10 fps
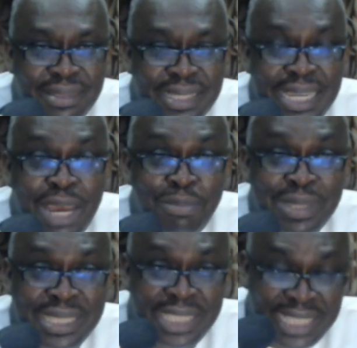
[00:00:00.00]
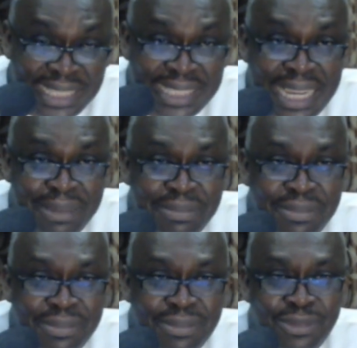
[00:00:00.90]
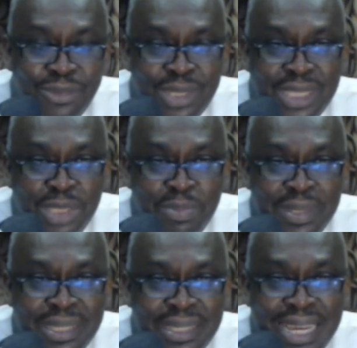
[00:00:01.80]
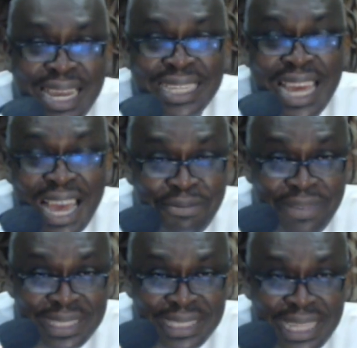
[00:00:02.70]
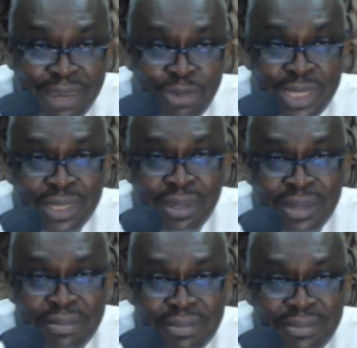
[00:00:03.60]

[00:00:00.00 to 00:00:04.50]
there will be seed time, which is spring, and harvest time, which is autumn.